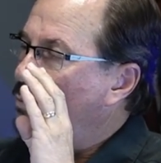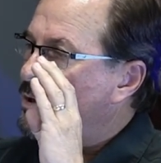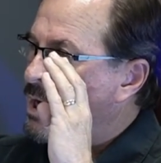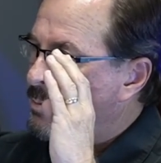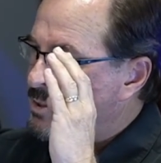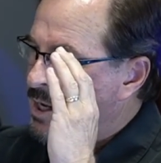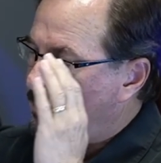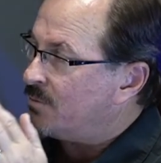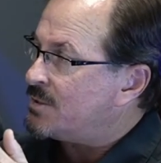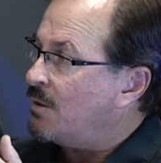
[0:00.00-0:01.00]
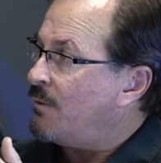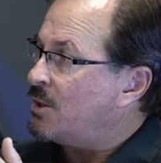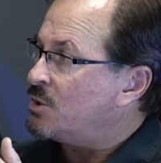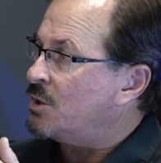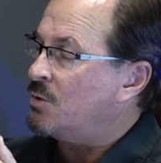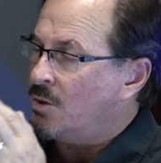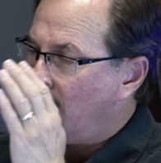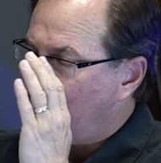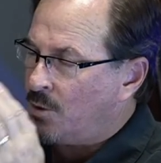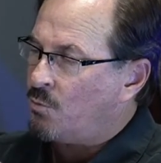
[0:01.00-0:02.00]
we talk about this topic of salvation. You
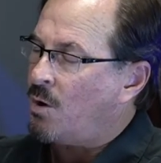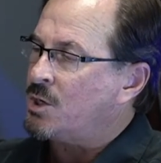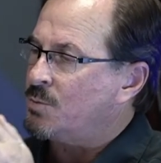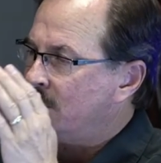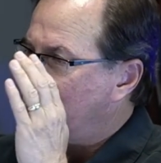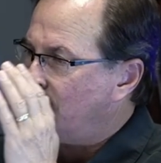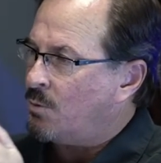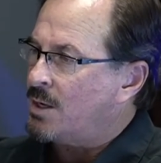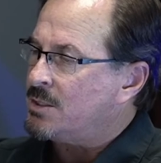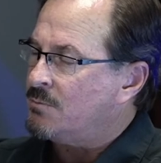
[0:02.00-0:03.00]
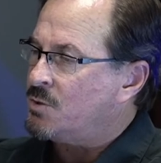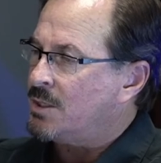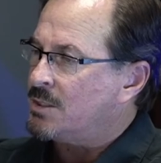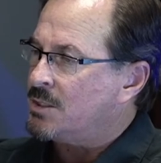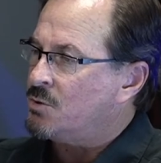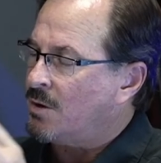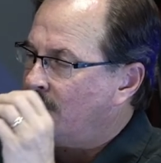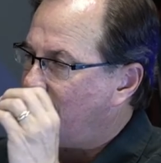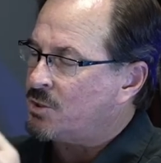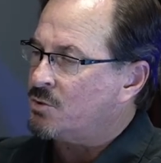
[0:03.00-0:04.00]
come to the cross, you receive the grace of Jesus, you
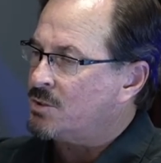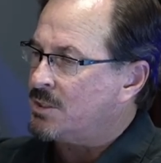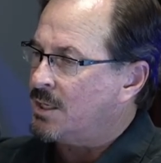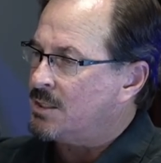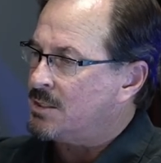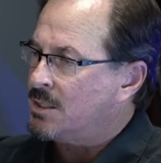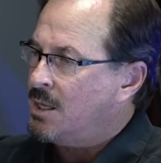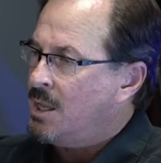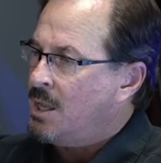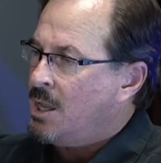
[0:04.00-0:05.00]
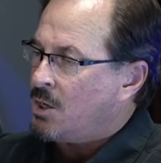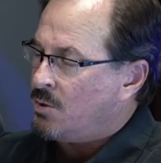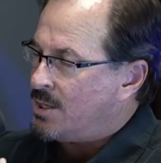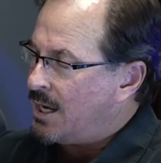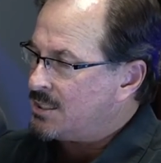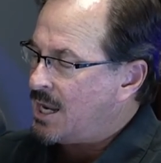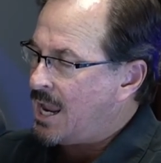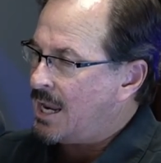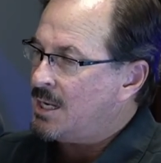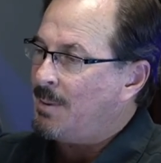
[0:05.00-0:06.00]
confess your sins, you take his
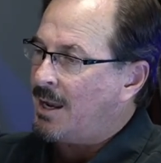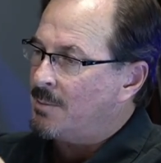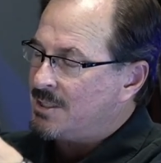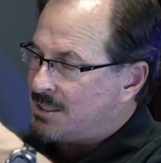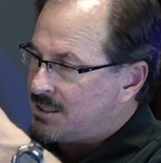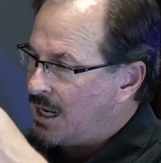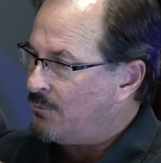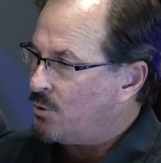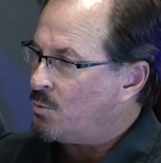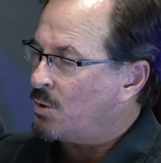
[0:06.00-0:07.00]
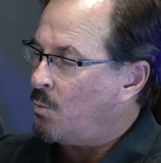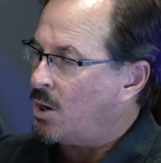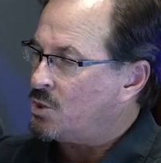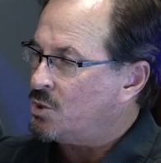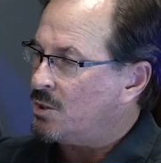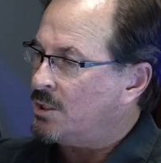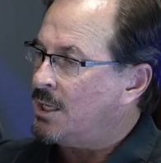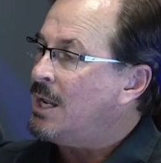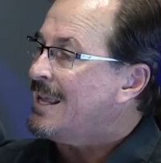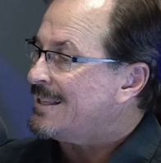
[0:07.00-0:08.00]
hand, he becomes the Savior, the one who washes you
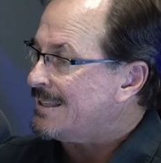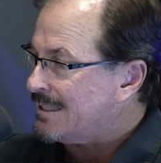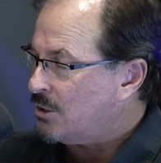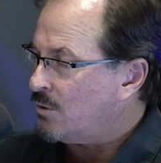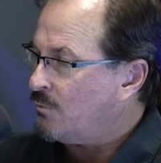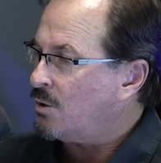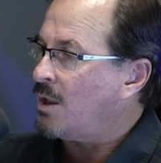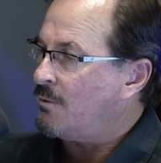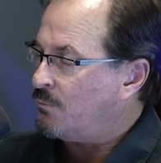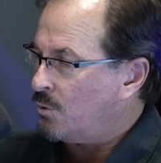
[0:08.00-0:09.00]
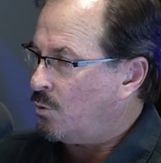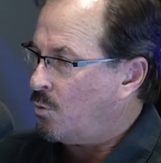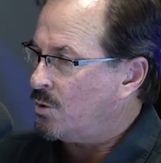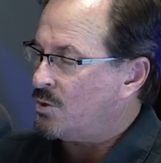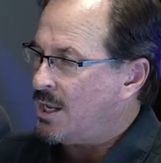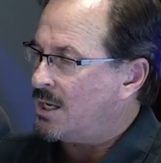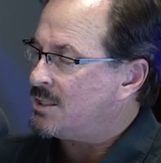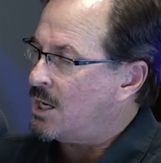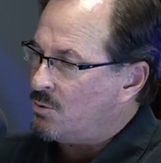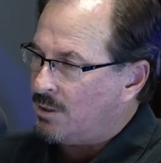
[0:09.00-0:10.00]
clean, the leader of your life, your Lord. You take
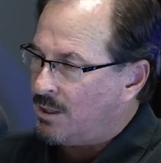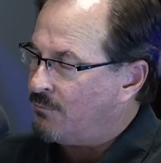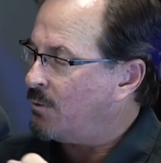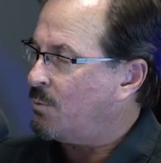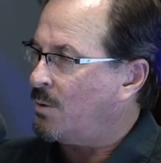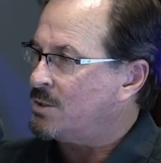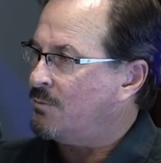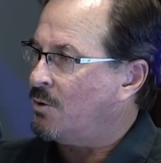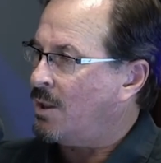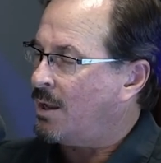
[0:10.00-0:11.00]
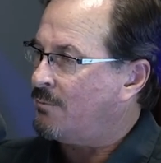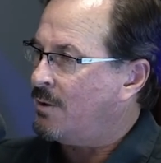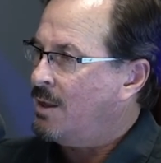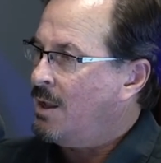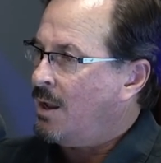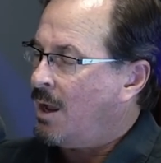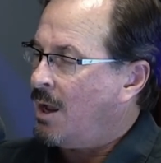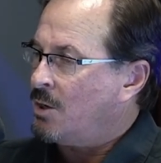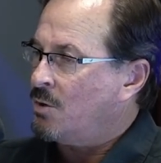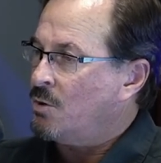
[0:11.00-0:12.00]
his hand, you live for him the rest of your life.
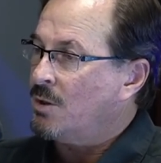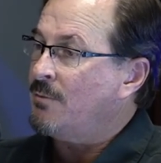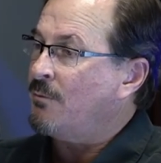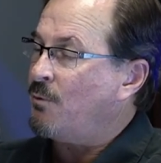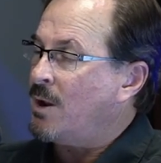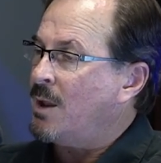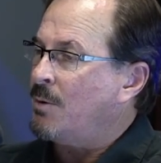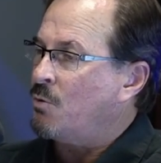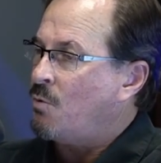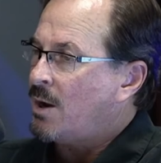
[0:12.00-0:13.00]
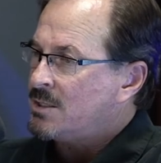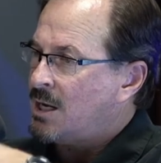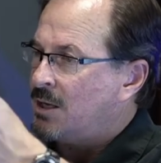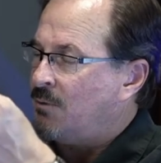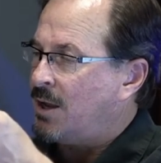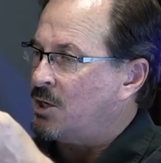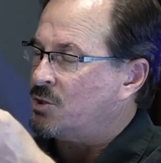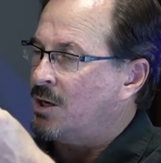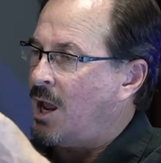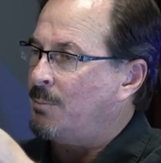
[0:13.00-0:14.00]
Uh, you're, you're, living for him and growing in
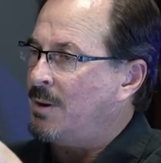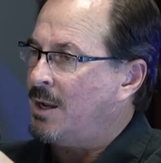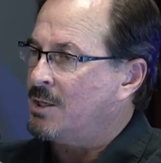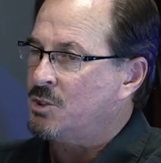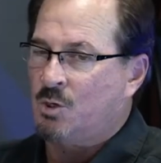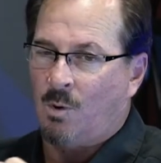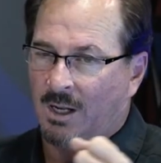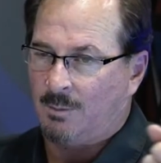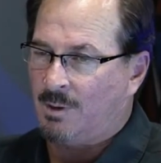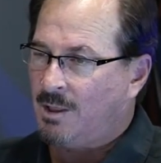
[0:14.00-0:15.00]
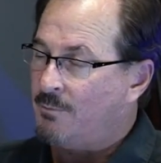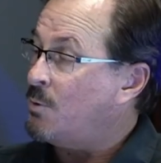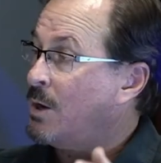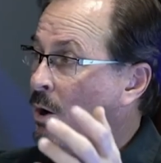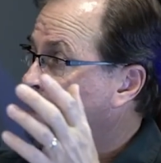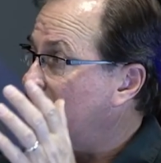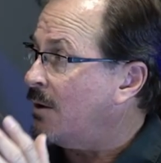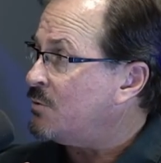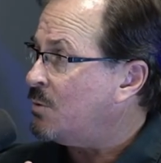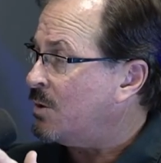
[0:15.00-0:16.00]
sanctification, not because you want to get him to love you. He already
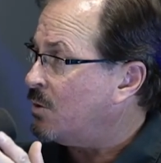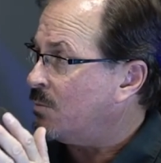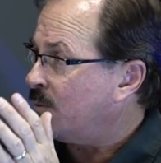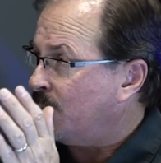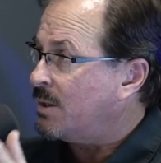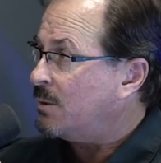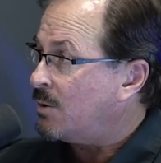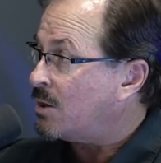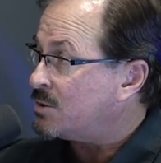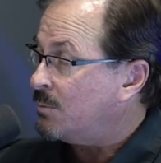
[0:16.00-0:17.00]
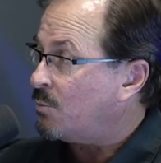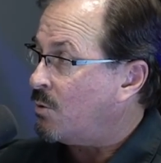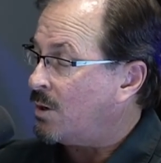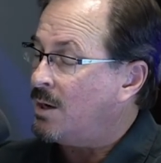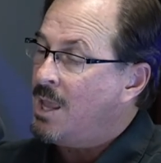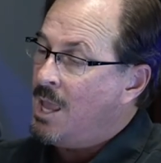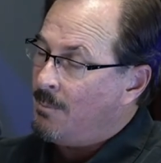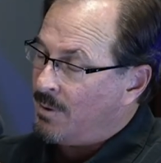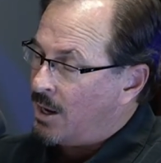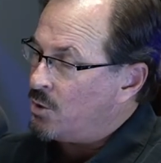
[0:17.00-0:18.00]
loved you when you were completely lost and broken, right.
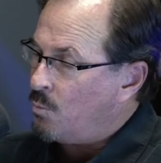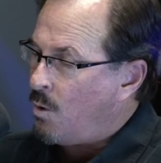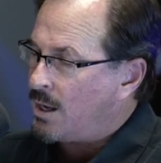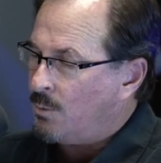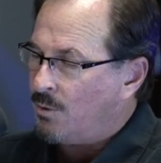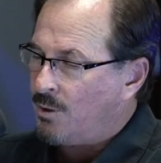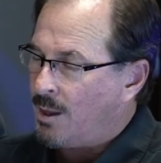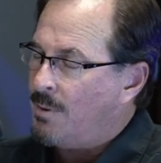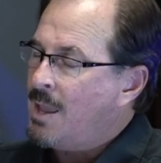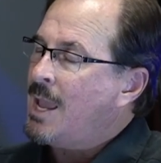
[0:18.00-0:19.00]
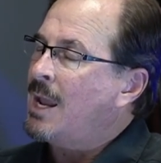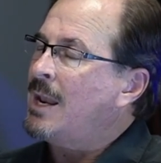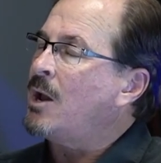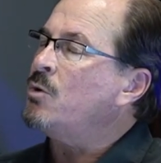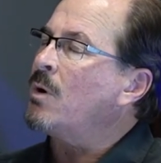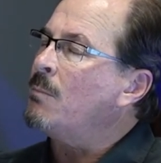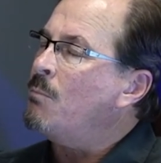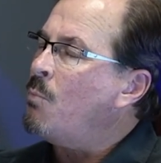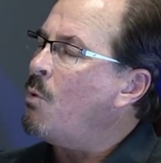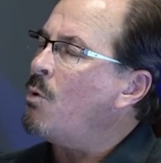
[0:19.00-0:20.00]
but now you're walking with him. And now you are
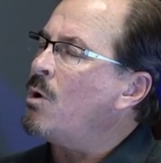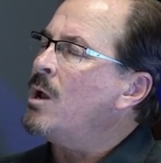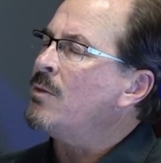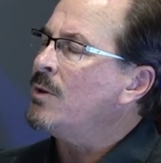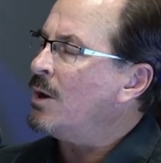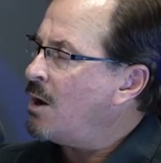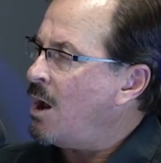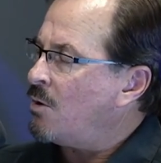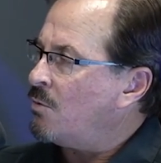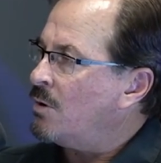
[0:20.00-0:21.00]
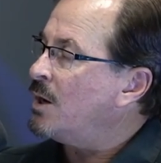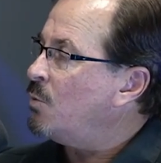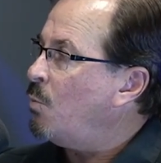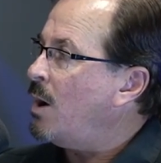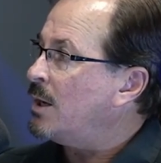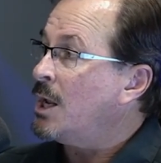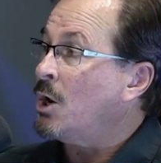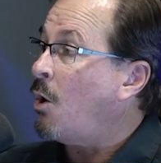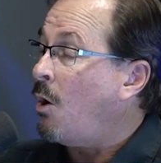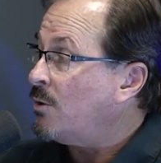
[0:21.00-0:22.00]
more than a conqueror in what? In
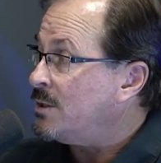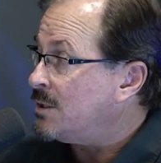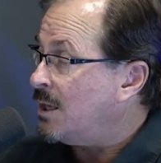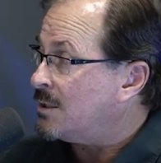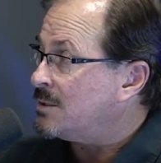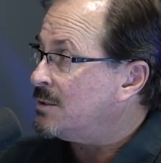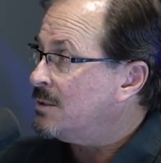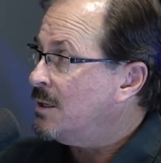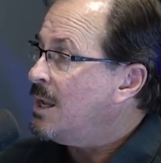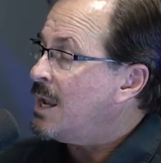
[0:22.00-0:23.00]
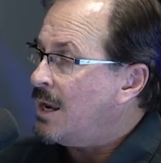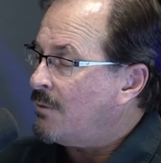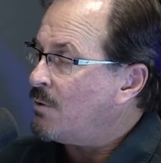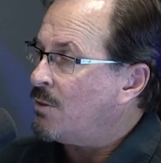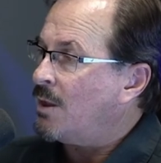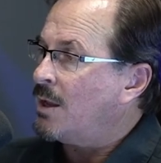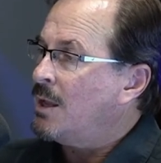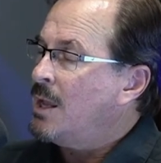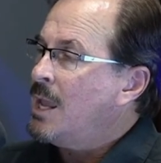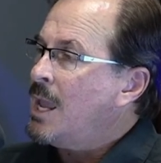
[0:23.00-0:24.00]
all these things, mm-hmm. in everything.
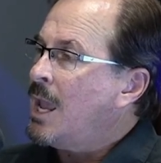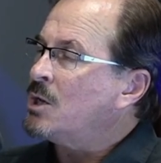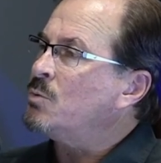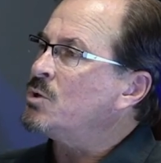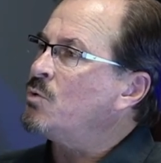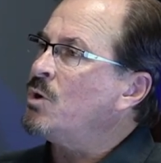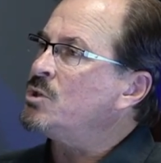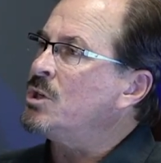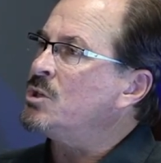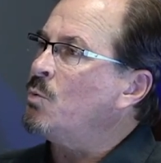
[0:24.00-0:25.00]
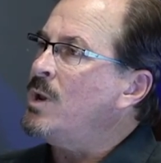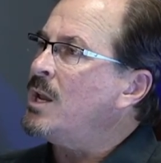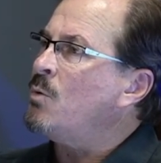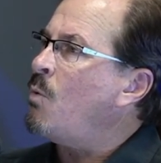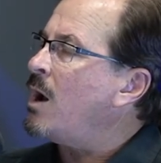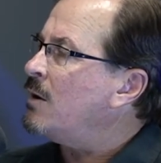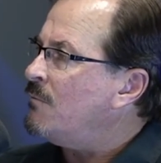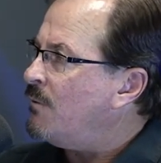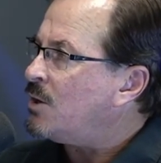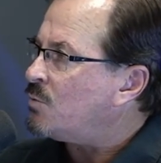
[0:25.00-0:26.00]
And so, as Christians, we can walk
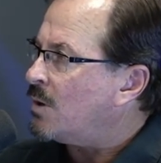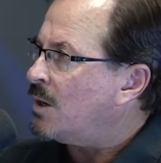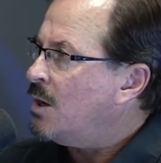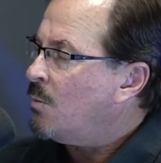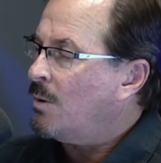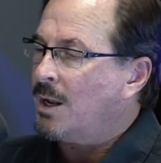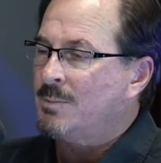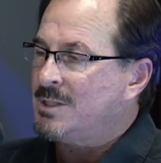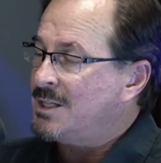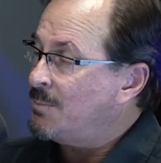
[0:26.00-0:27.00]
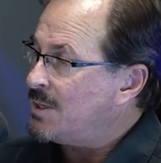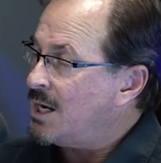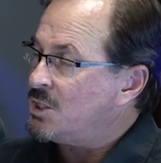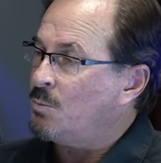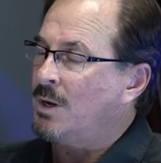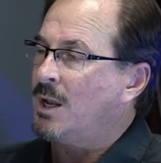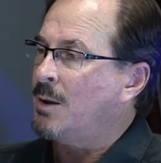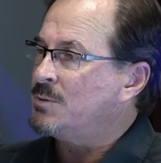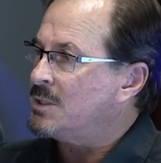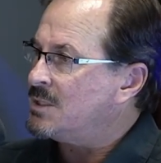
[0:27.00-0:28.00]
in victory when it comes to temptation, when it
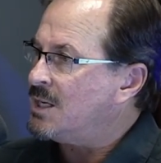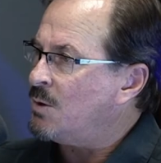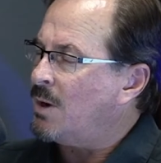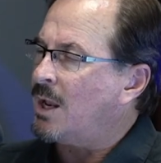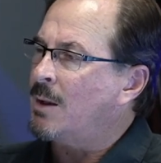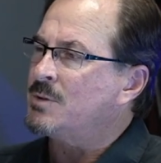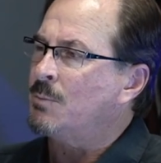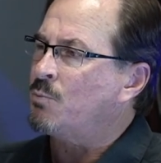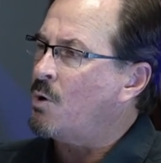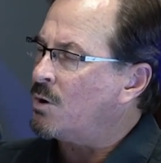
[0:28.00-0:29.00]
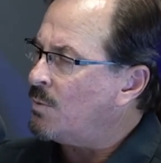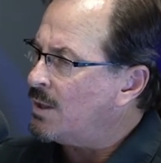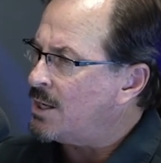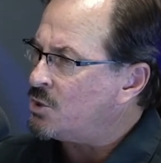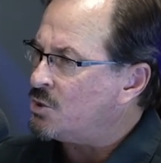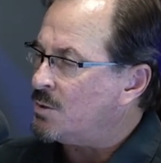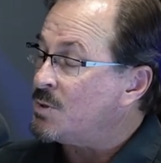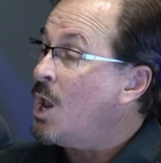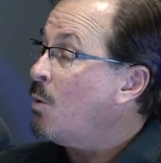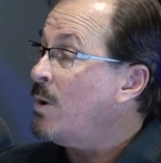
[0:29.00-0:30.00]
comes to sin, when it comes to broken relationships.
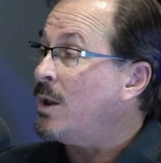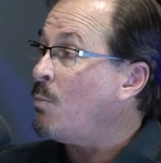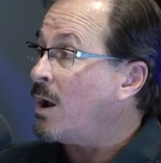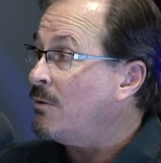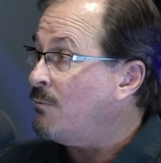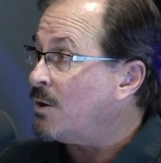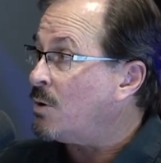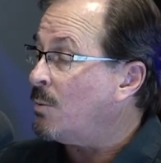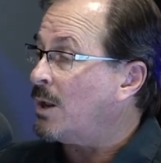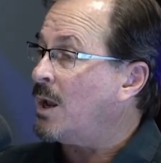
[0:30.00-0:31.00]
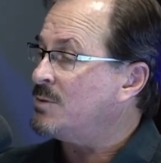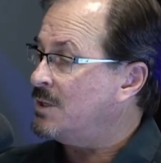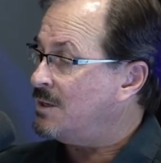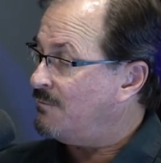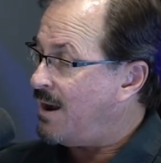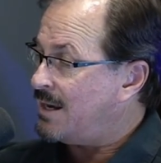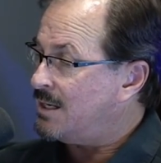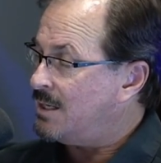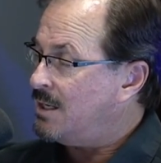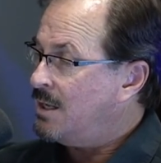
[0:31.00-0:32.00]
We can walk in victory when it comes to
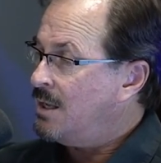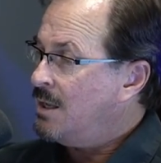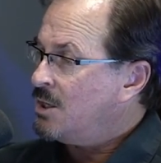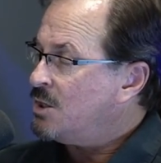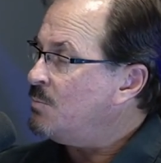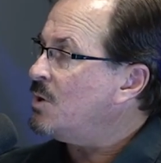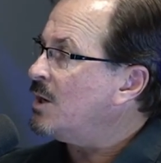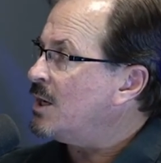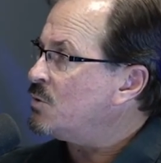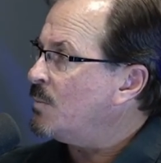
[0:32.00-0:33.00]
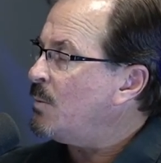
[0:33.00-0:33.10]
divided communities